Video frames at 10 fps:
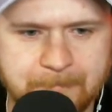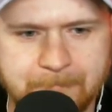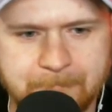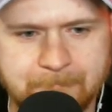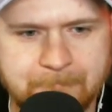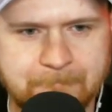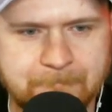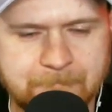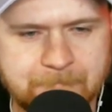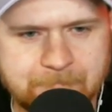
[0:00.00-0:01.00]

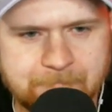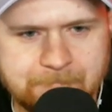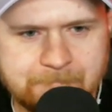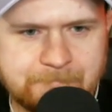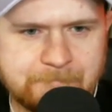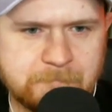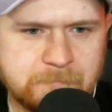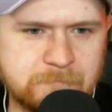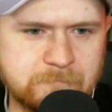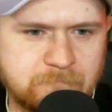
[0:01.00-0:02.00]

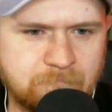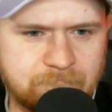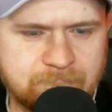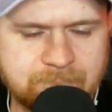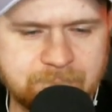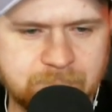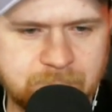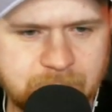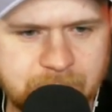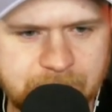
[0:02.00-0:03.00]

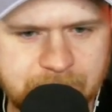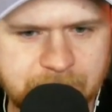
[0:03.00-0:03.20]
No words are spoken by the person on screen.